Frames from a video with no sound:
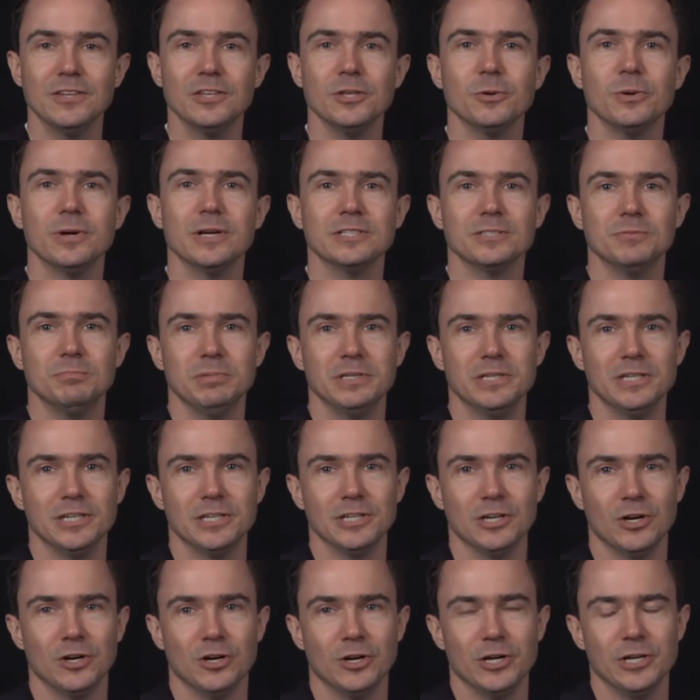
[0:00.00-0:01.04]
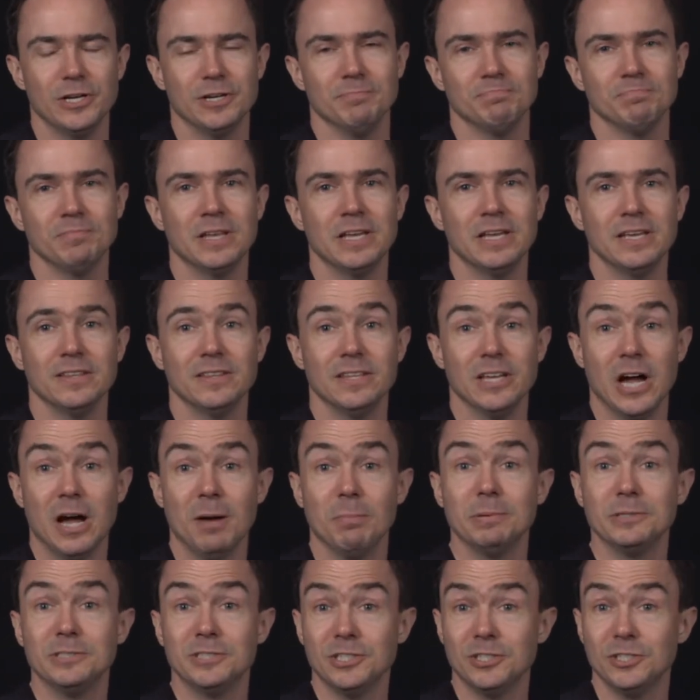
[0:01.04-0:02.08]
the U.S. being on the
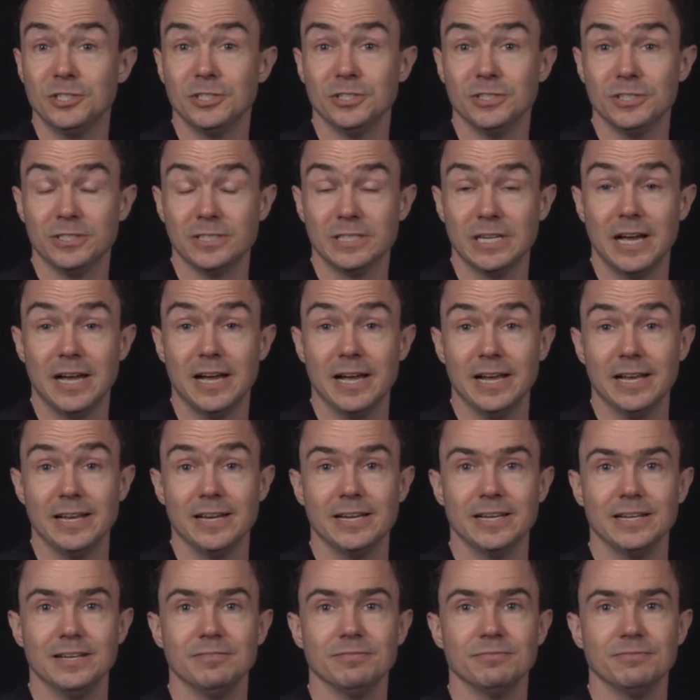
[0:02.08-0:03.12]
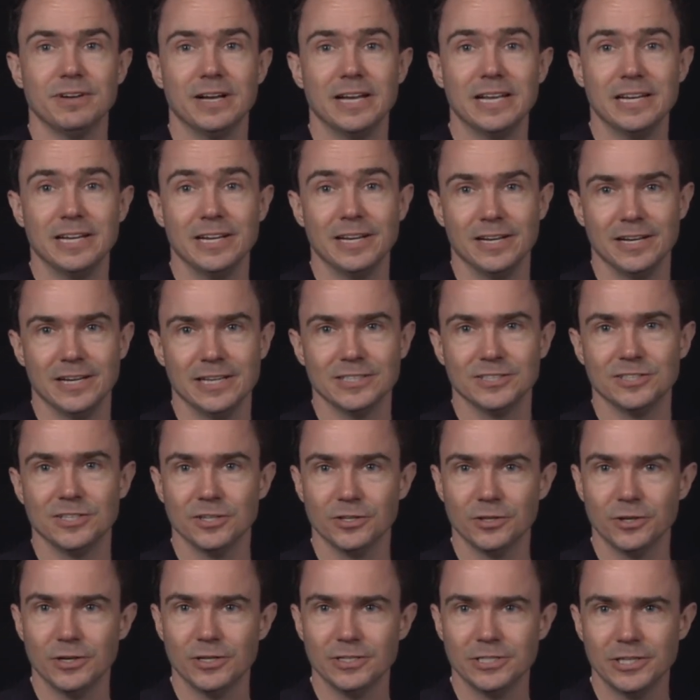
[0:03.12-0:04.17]
opposition side in fighting against
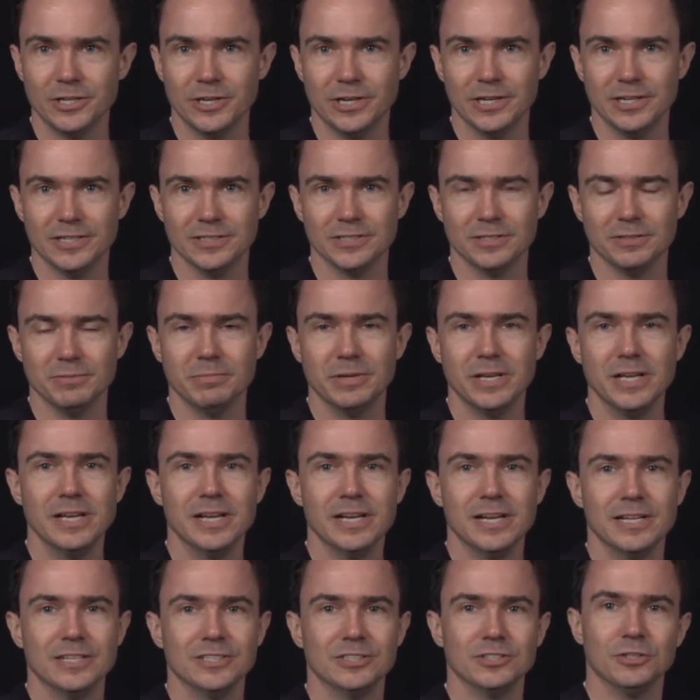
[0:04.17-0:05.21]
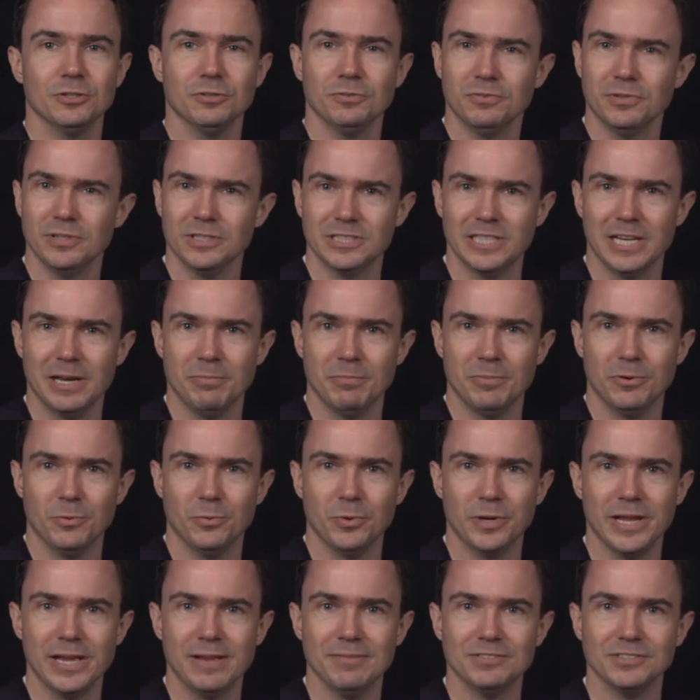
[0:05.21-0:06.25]
authoritarianism. And so, for example,
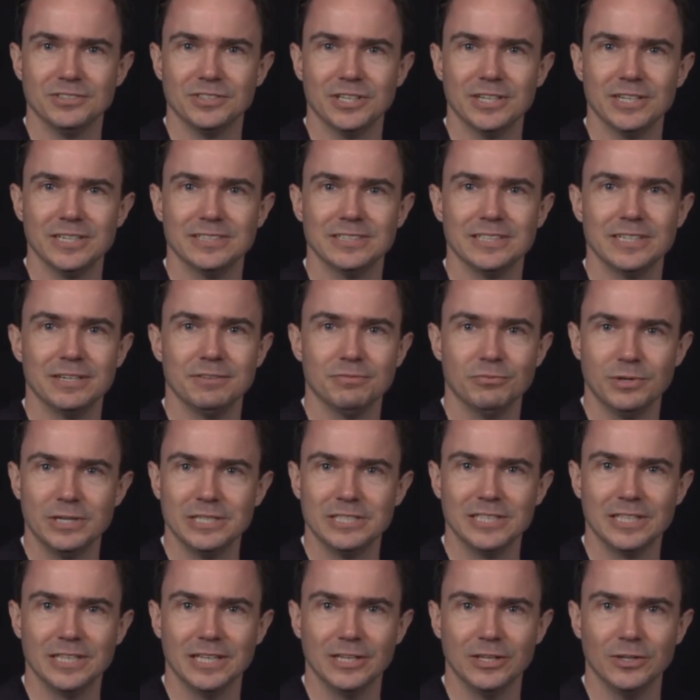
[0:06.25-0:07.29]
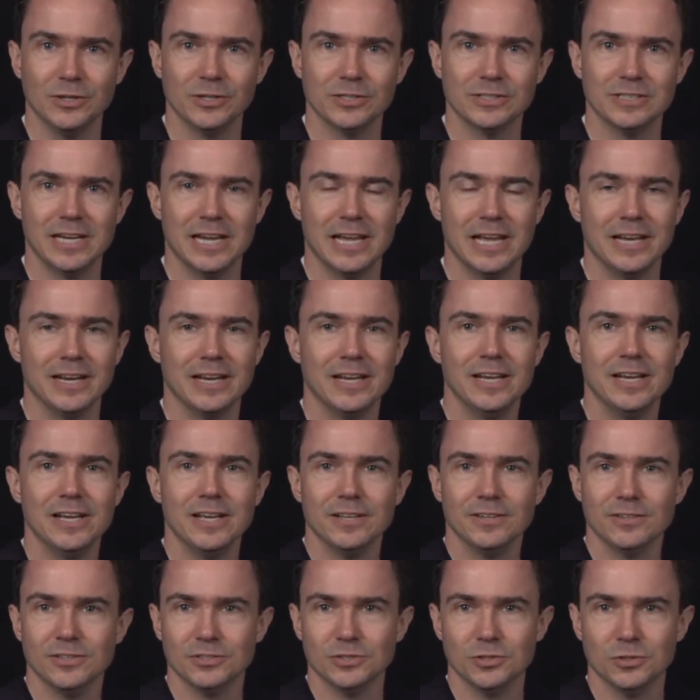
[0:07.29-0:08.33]
we have studies that have recently looked at
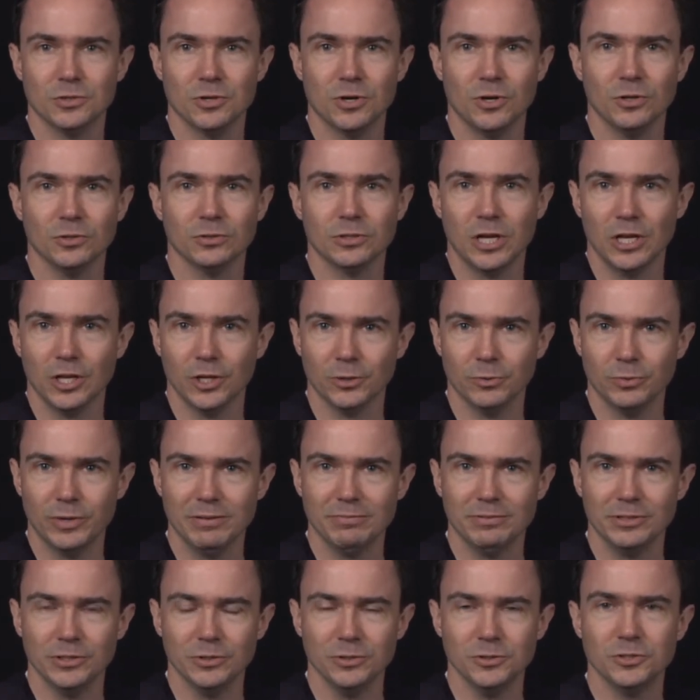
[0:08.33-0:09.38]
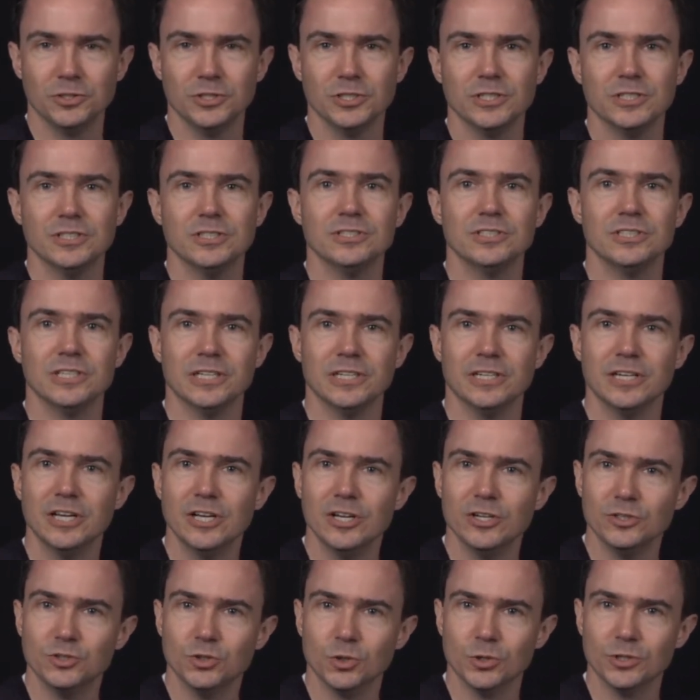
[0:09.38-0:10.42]
the so-called color revolutions in
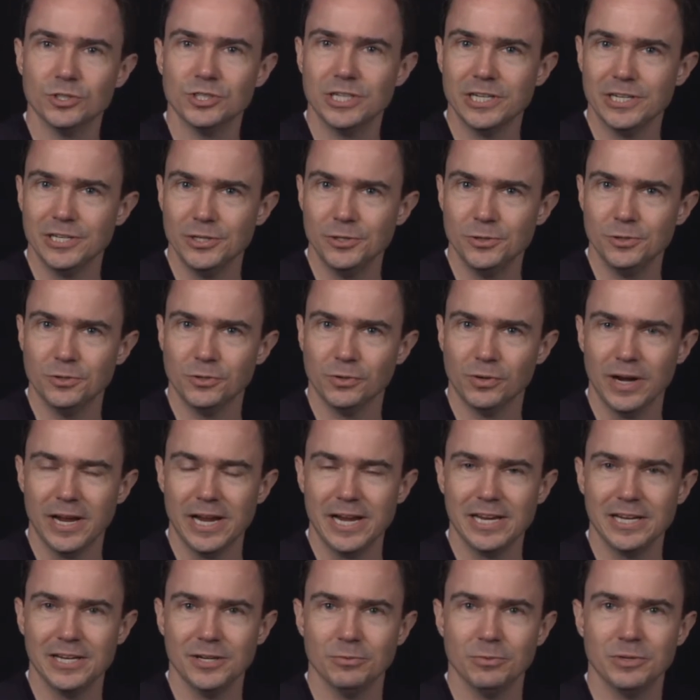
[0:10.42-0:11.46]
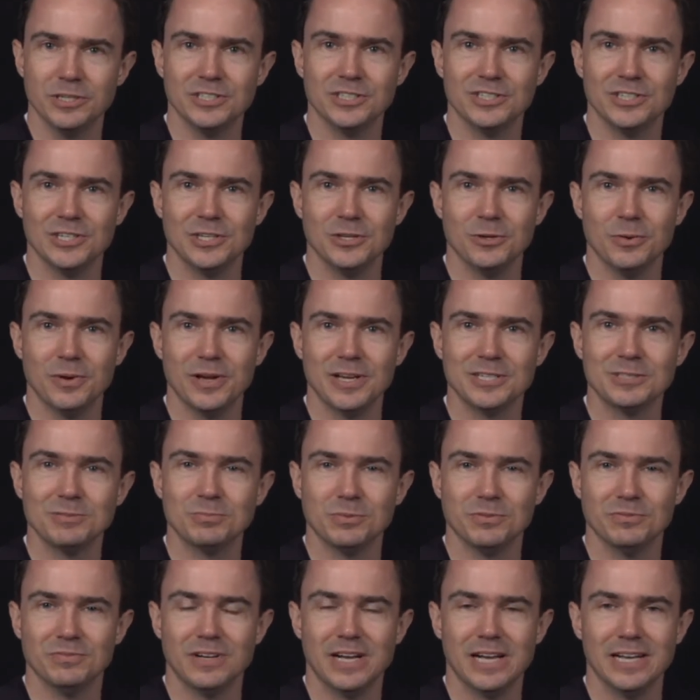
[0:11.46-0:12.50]
Georgia and Ukraine, in which the U.S.
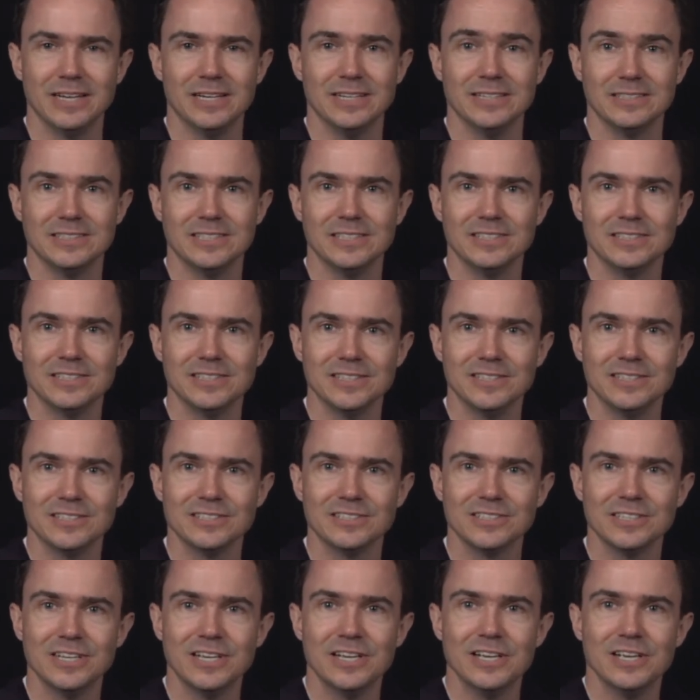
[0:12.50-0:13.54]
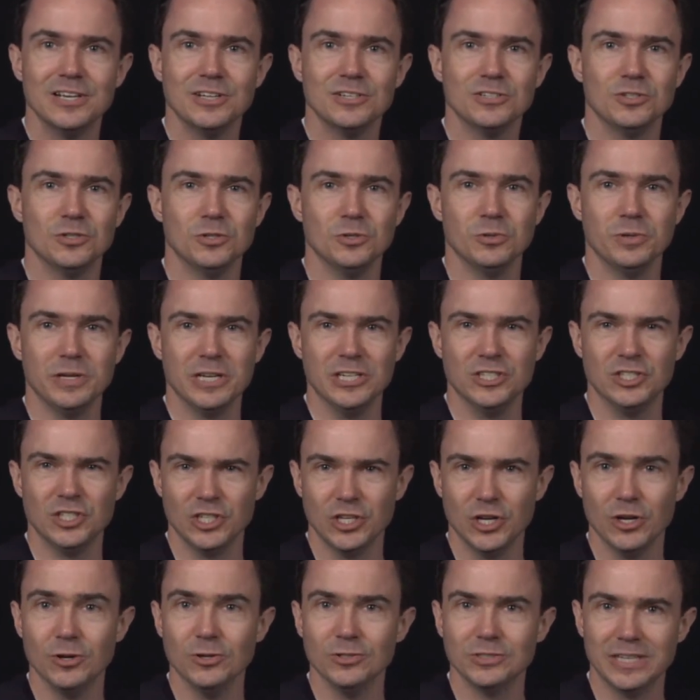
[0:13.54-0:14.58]
provided assistance to
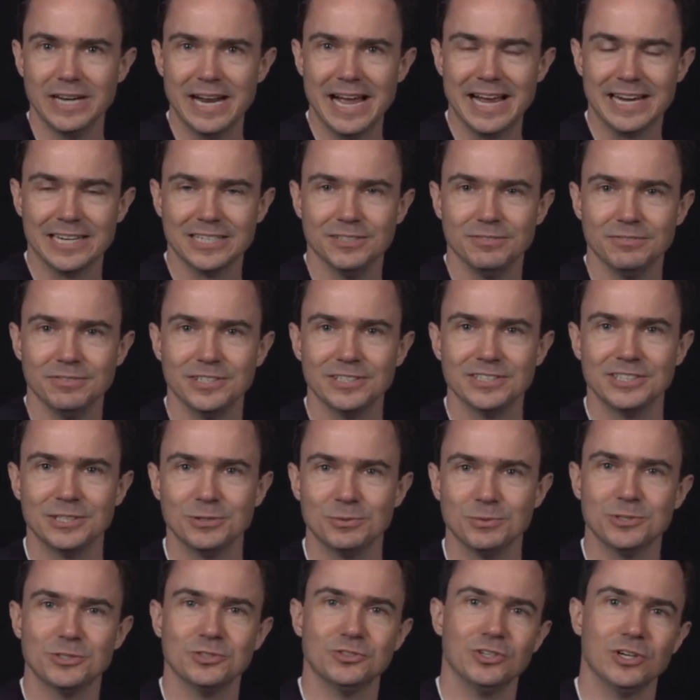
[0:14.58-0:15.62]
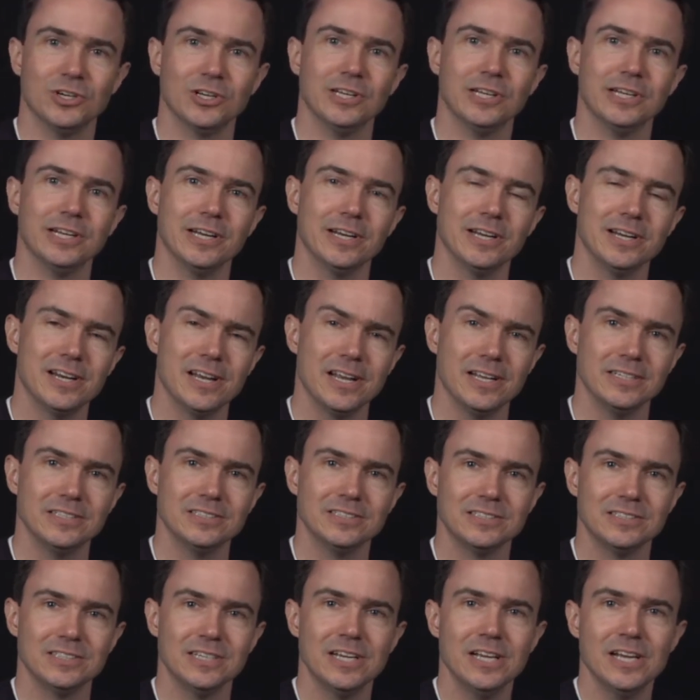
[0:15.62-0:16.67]
NGOs and activists that were struggling
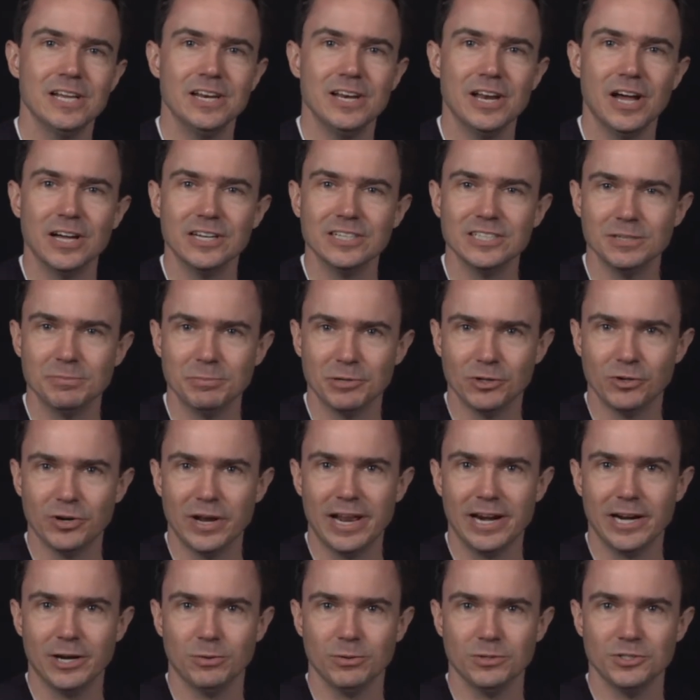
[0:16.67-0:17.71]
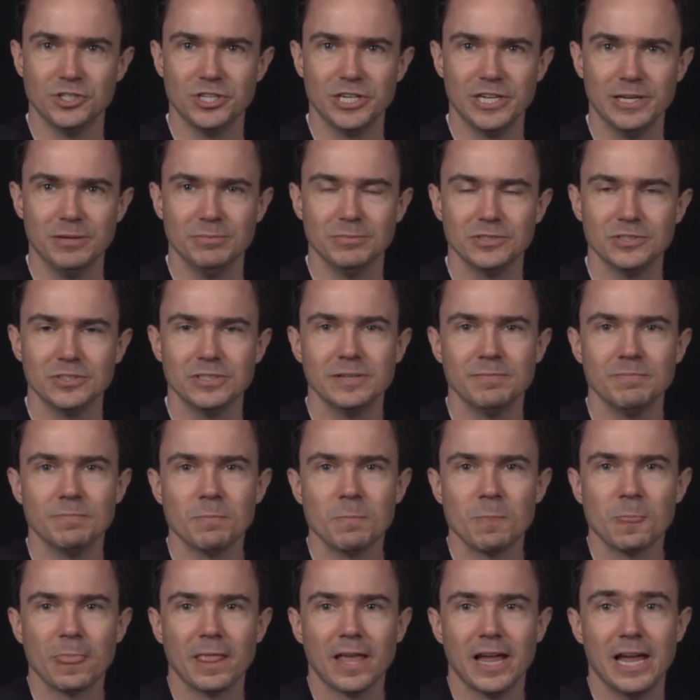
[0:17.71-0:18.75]
against non-democratic regimes.
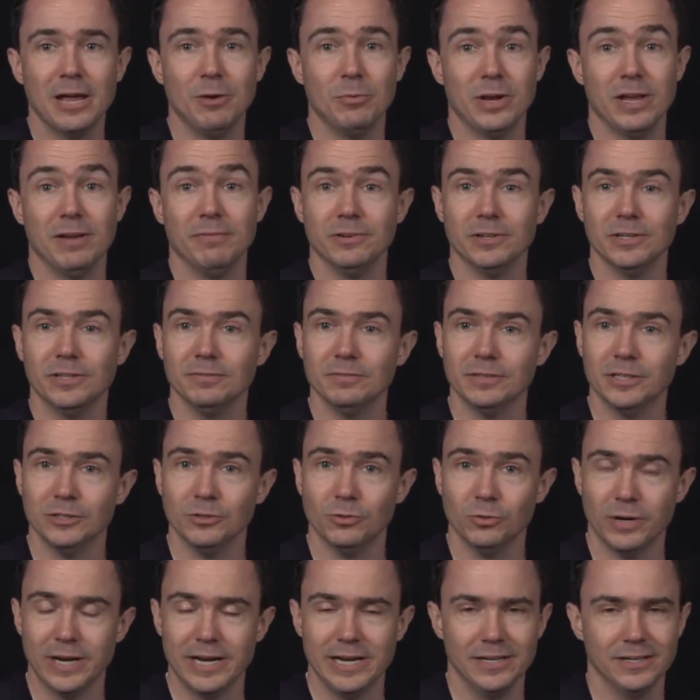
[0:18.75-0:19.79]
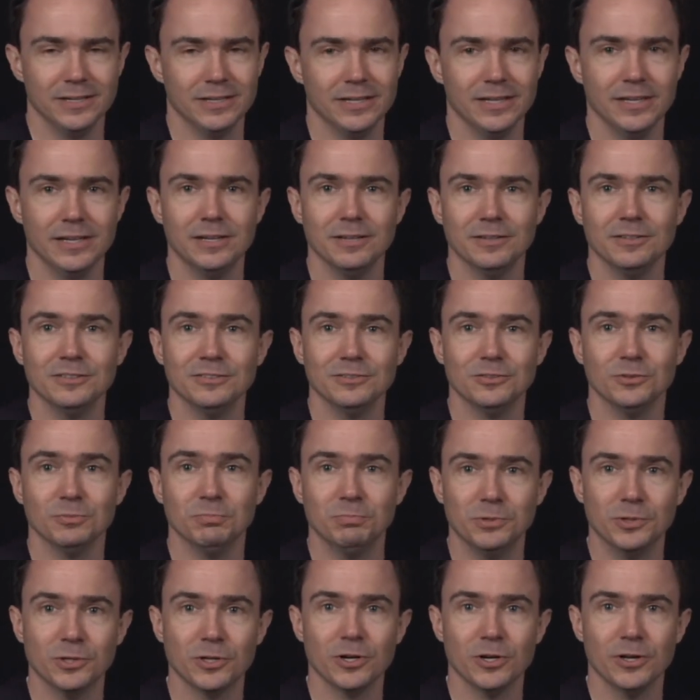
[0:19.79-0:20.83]
And we have a great
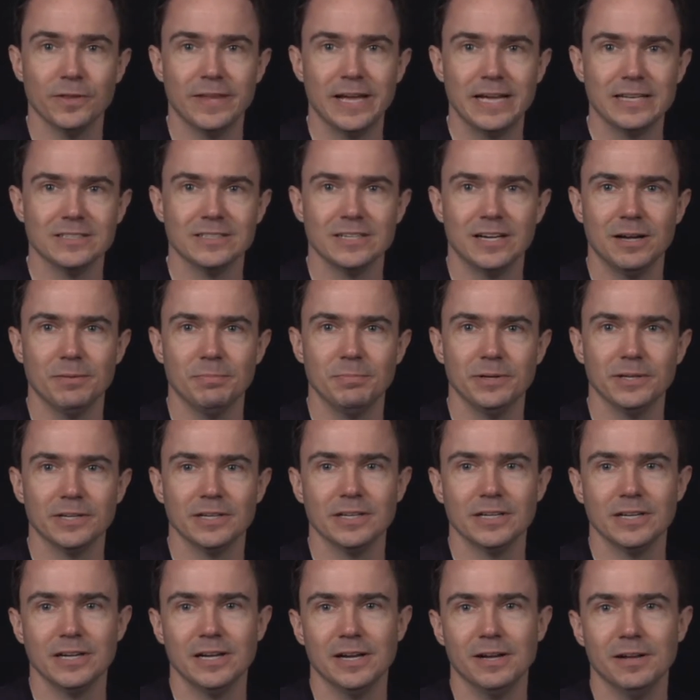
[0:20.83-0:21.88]
book on that topic,